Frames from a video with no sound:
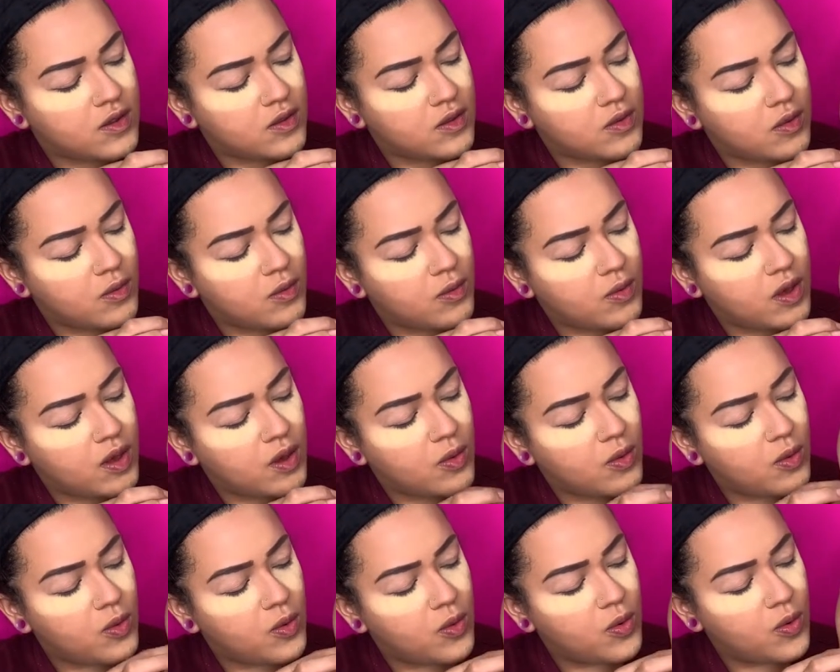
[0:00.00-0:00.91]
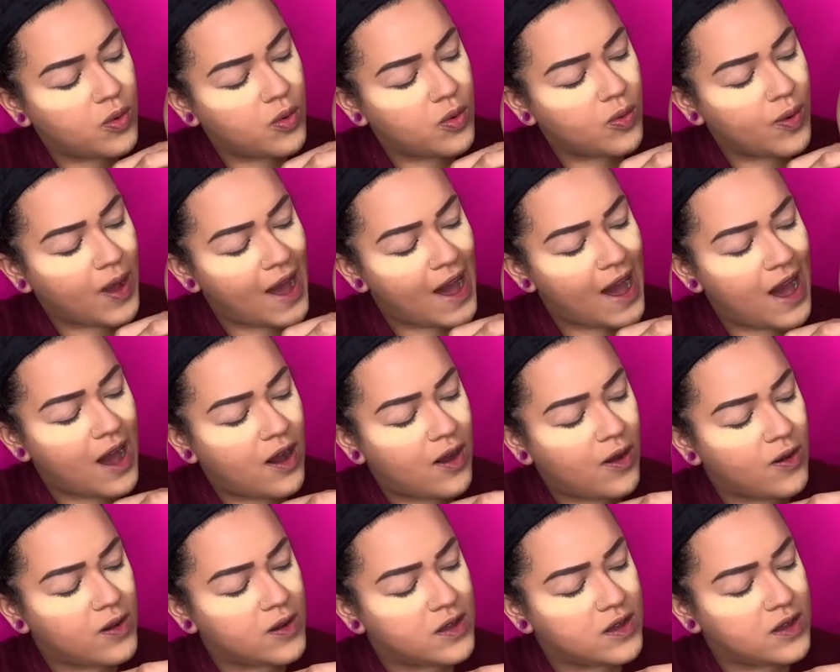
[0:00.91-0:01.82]
Oh,
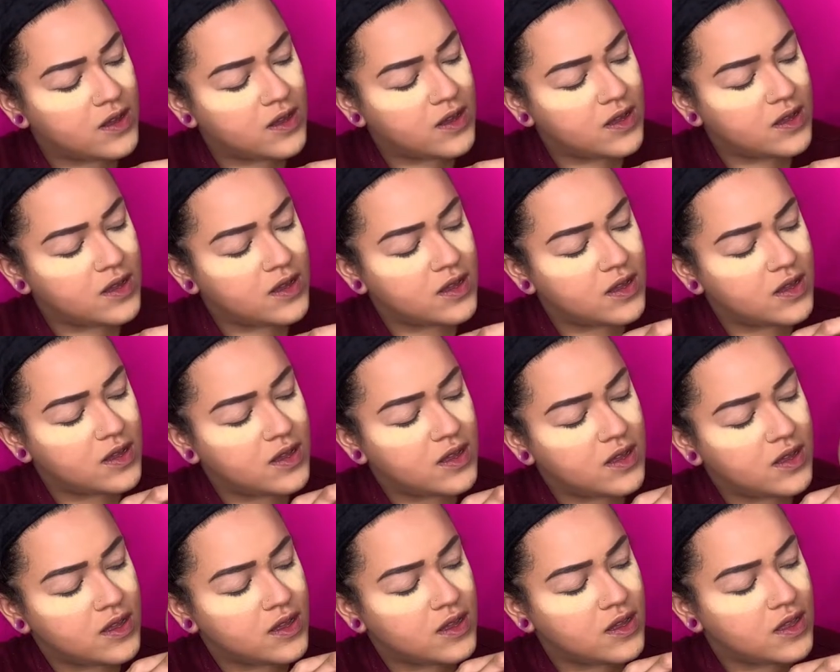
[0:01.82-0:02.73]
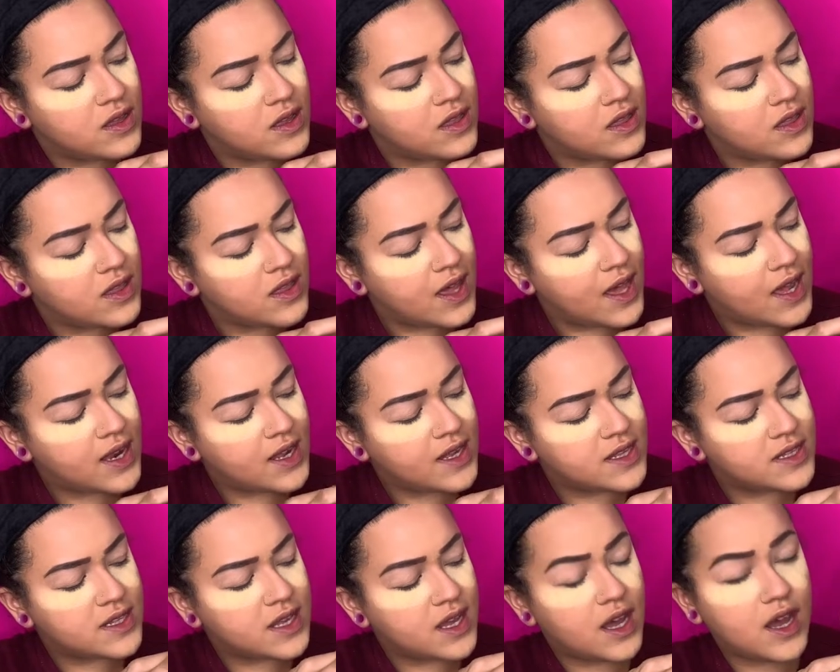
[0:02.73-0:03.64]
wow. That
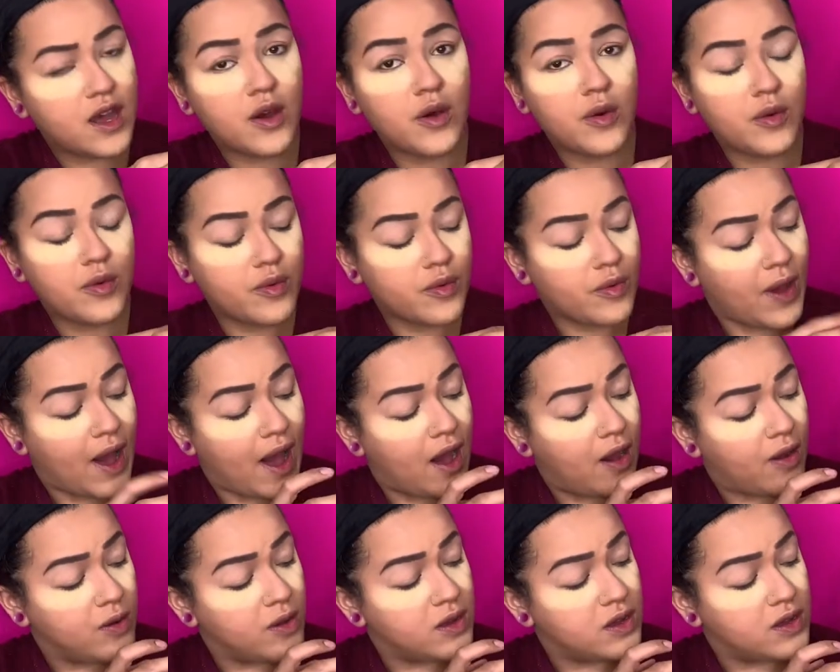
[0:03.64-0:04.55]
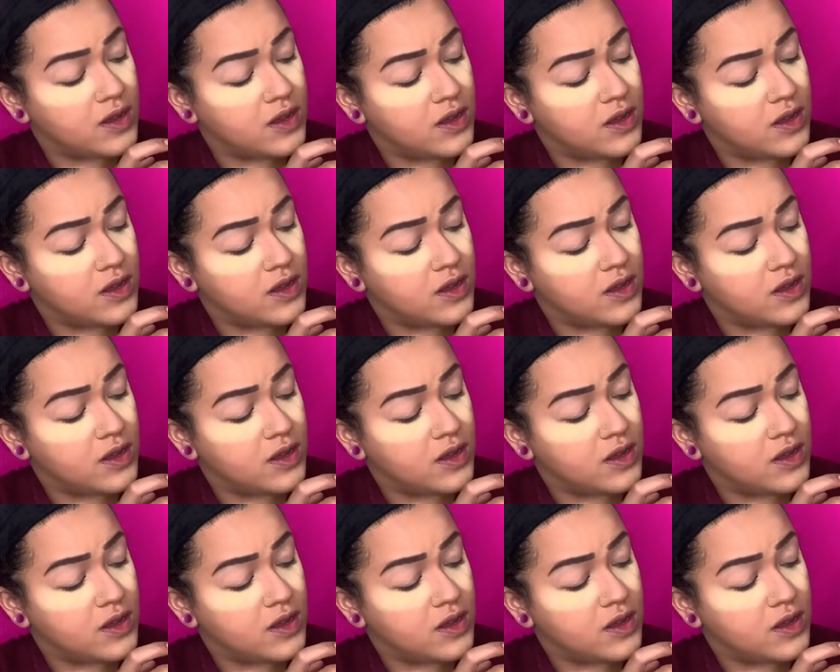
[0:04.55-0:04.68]
is a wow.